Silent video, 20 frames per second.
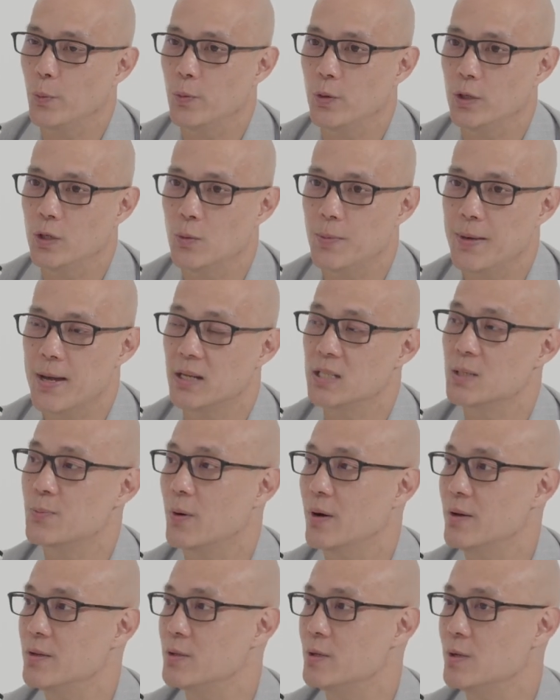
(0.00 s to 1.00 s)
you'll be
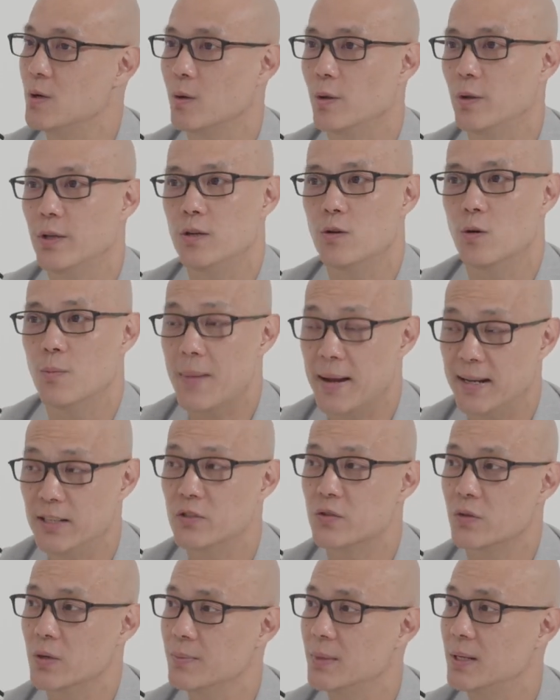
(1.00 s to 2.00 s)
exposed to not only your
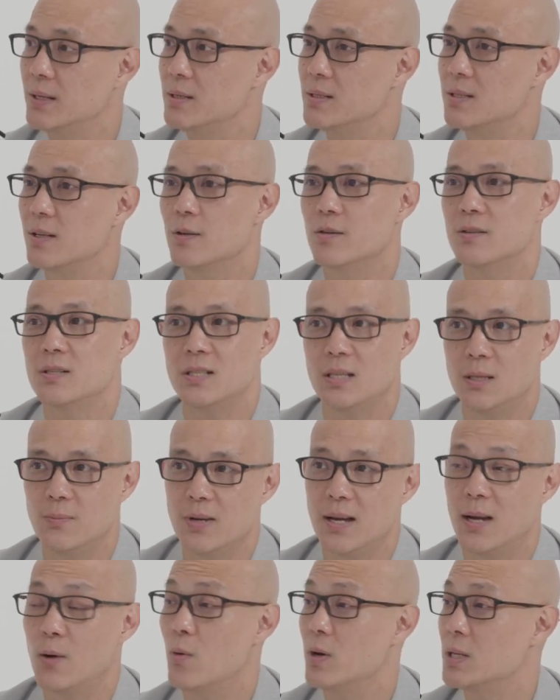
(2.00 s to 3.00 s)
mainstream lenders like your
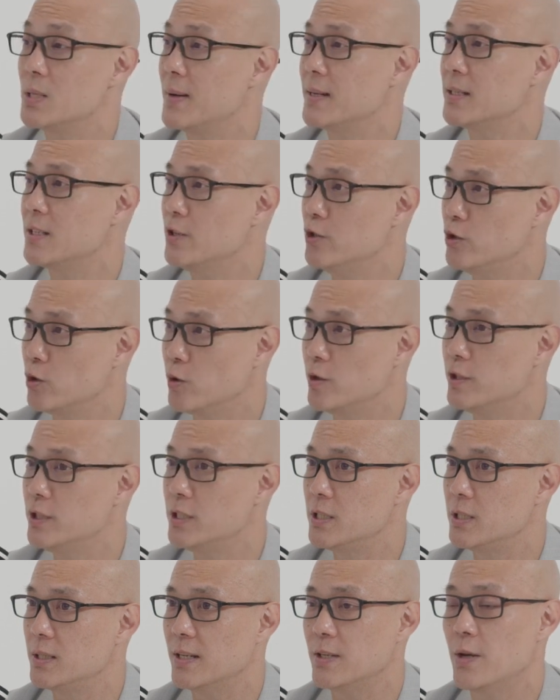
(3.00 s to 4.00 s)
CBA, Westpac, St.
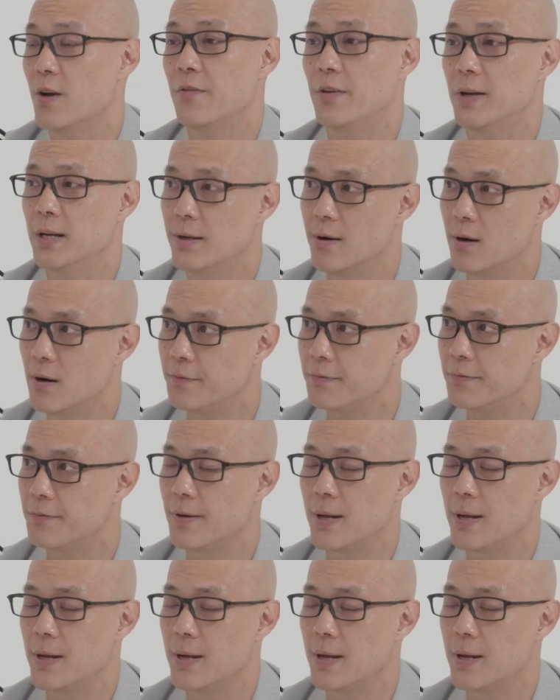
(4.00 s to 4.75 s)
George that you have heard of,